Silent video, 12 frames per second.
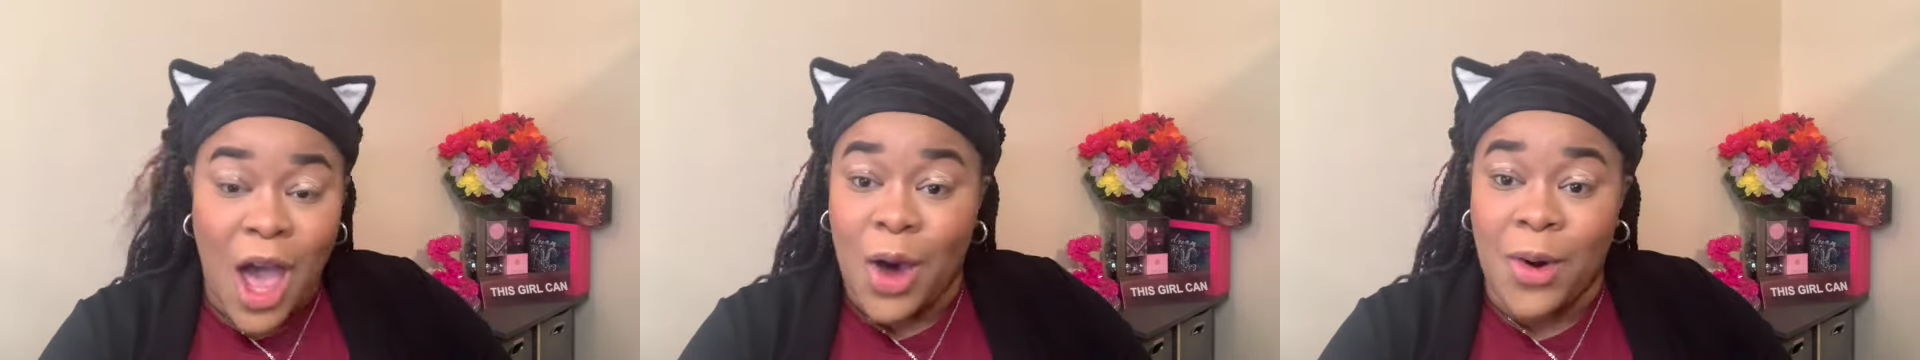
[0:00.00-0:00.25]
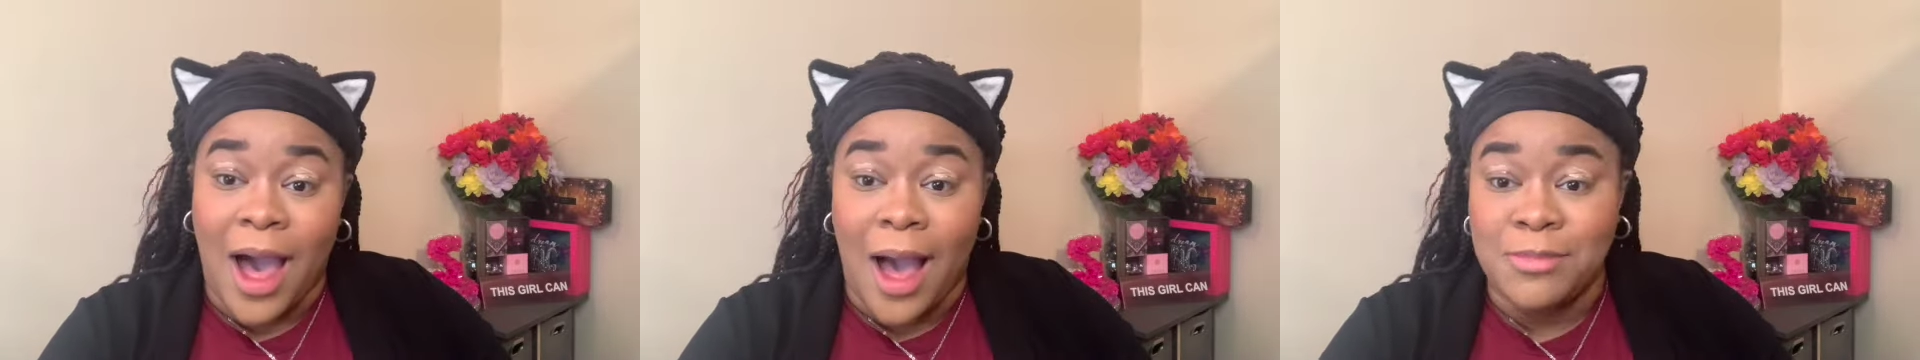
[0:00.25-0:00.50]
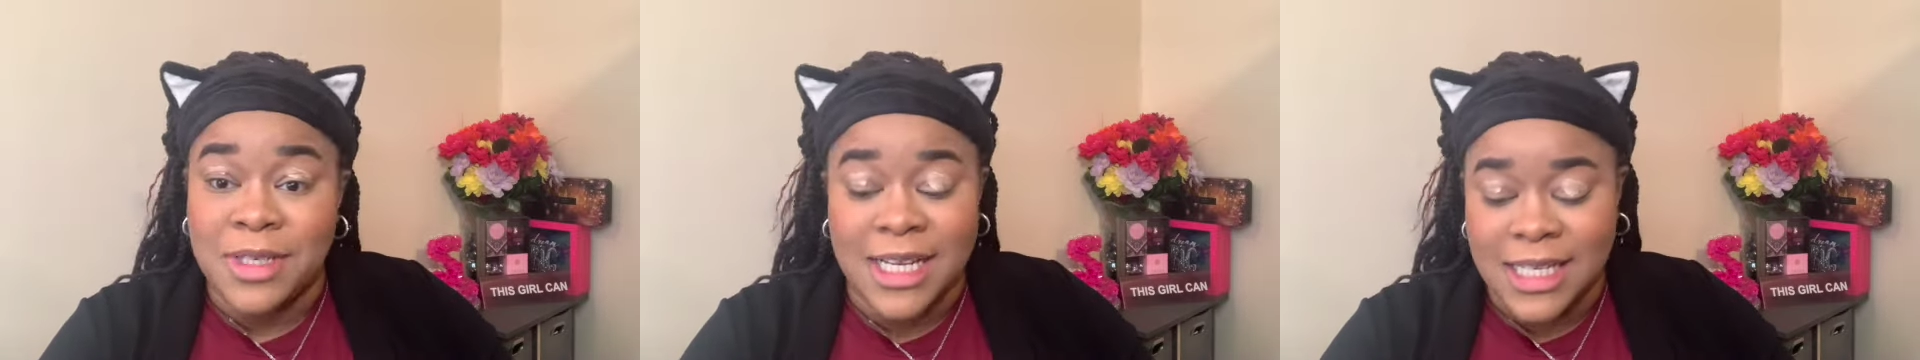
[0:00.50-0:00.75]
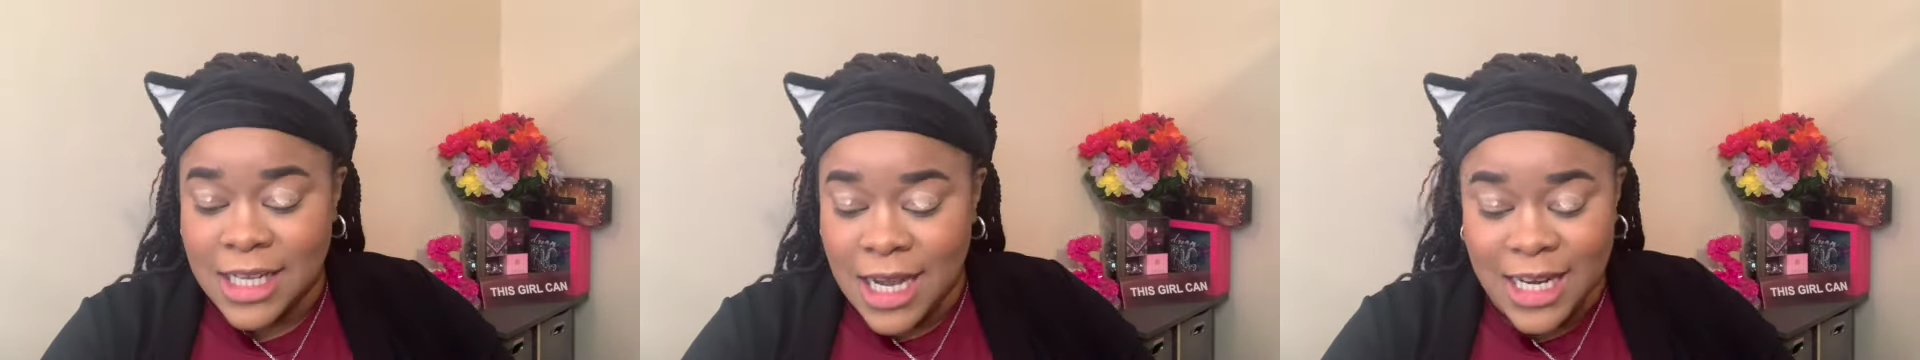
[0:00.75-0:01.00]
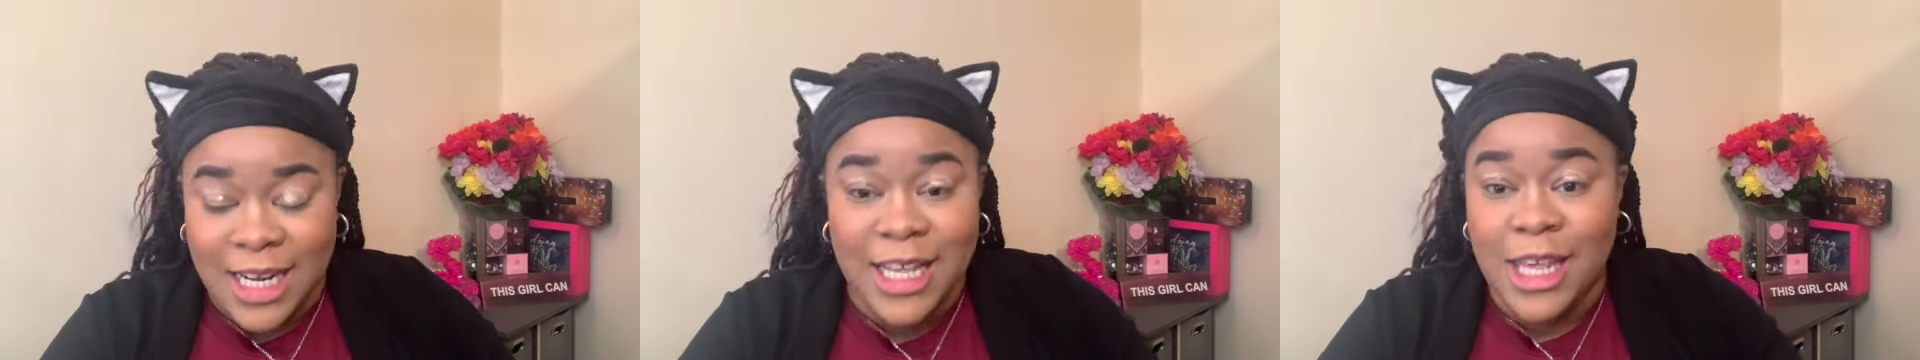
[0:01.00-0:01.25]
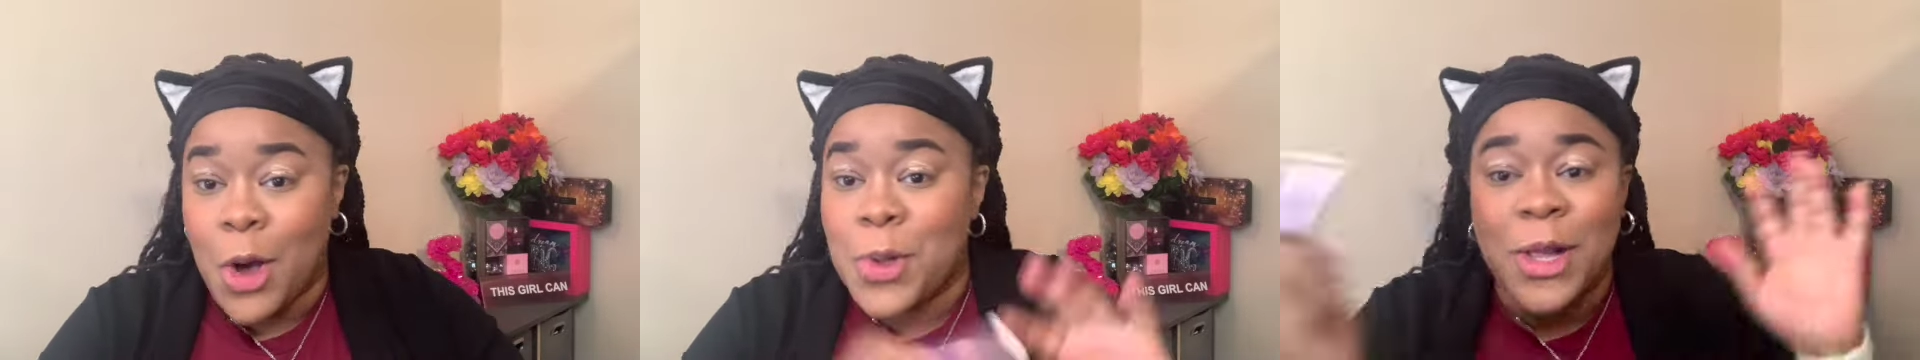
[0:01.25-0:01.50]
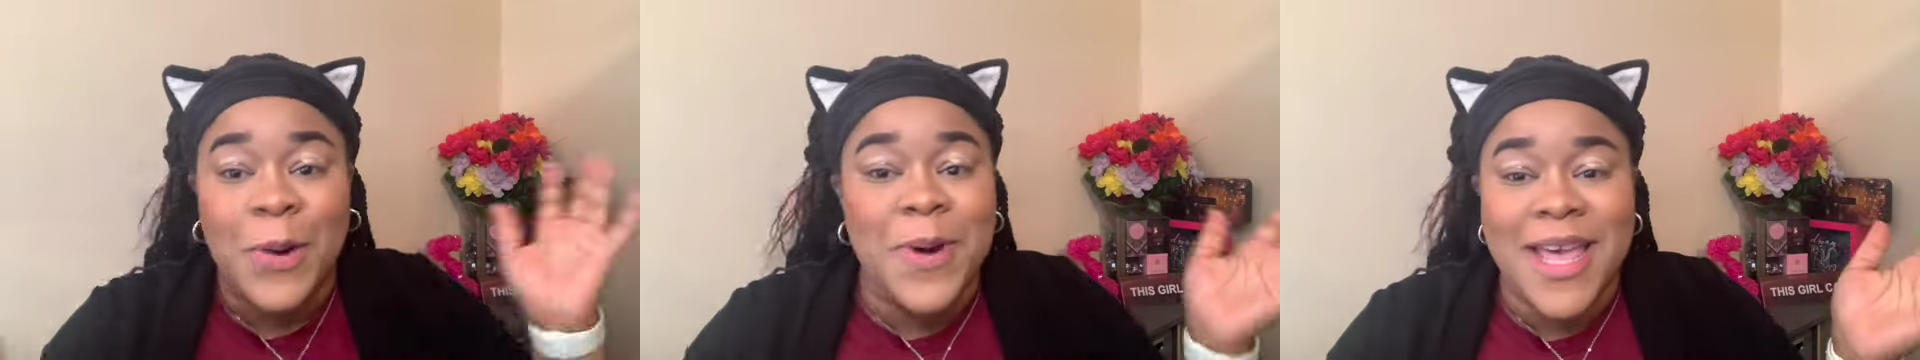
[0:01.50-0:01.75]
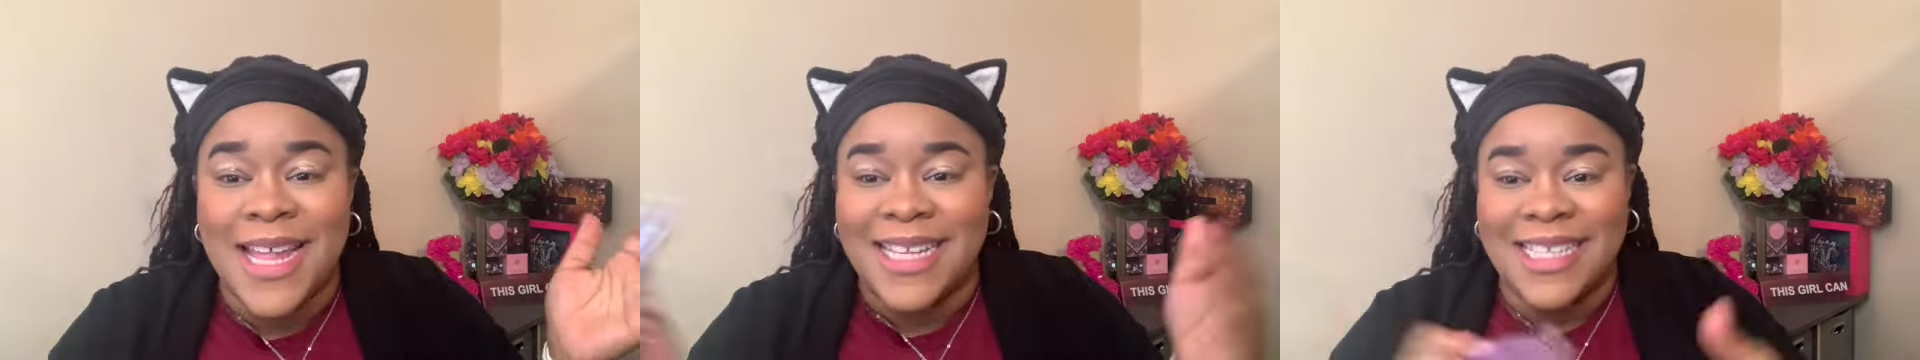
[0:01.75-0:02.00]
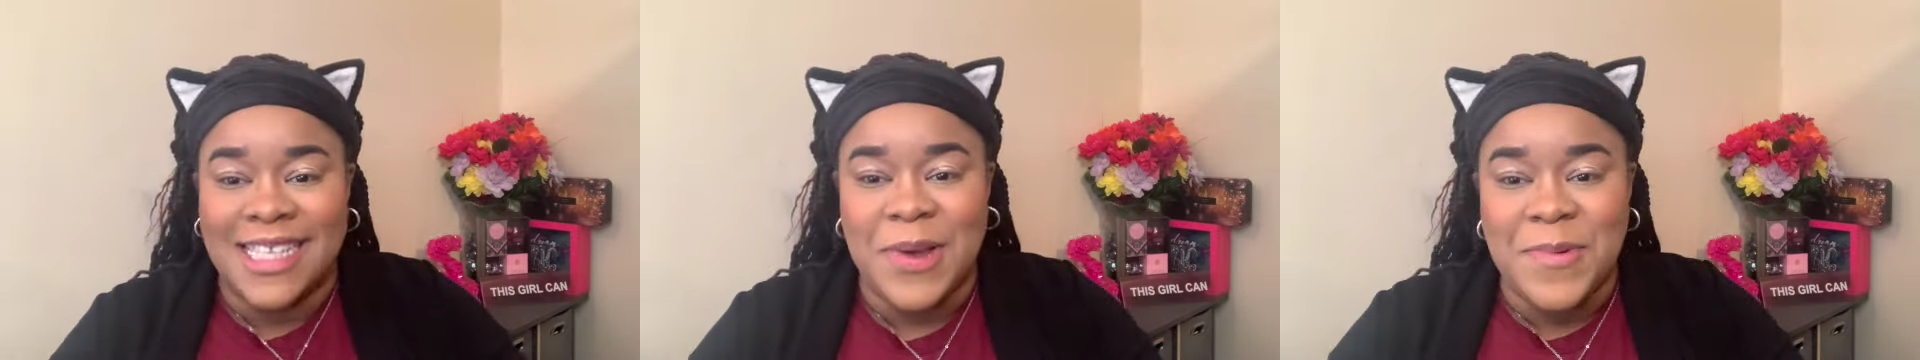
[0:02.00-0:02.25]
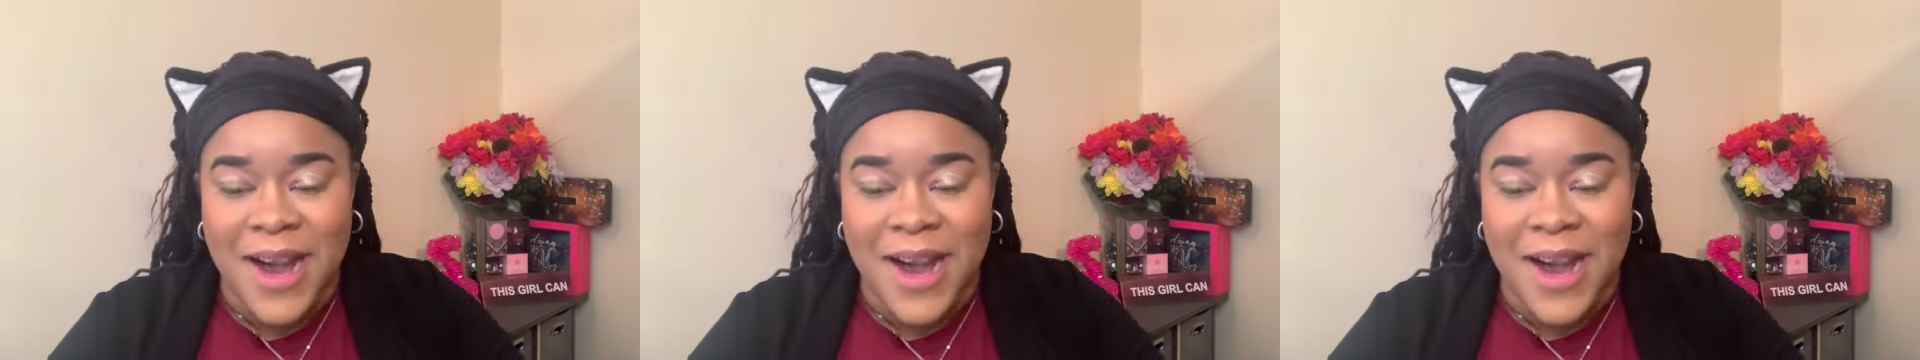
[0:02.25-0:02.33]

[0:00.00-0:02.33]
I'm just going to YOLO it and see